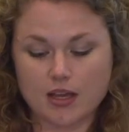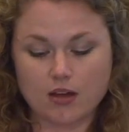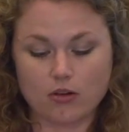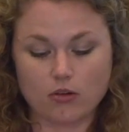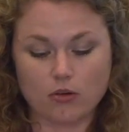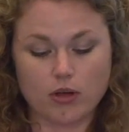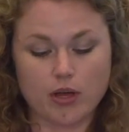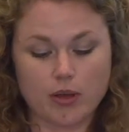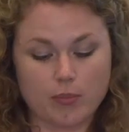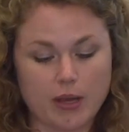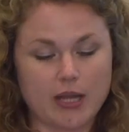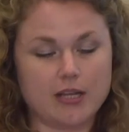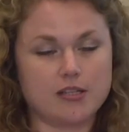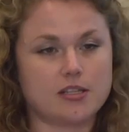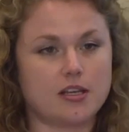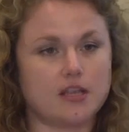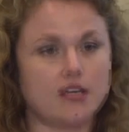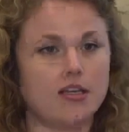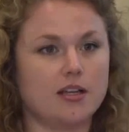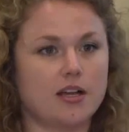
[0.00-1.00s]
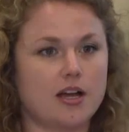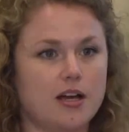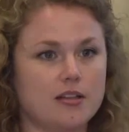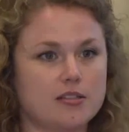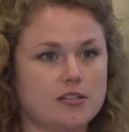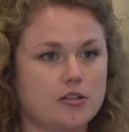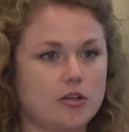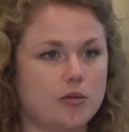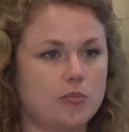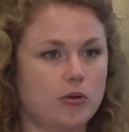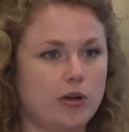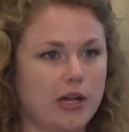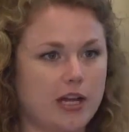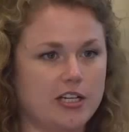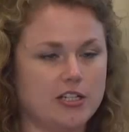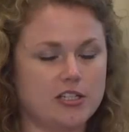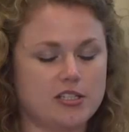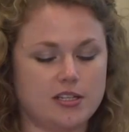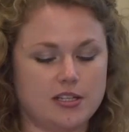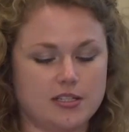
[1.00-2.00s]
or hepatocellular carcinoma or
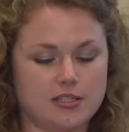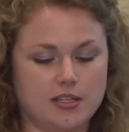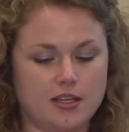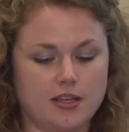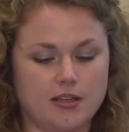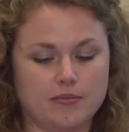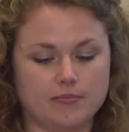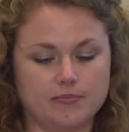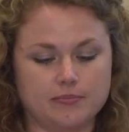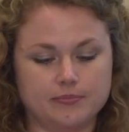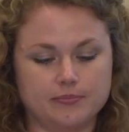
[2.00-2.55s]
HCC.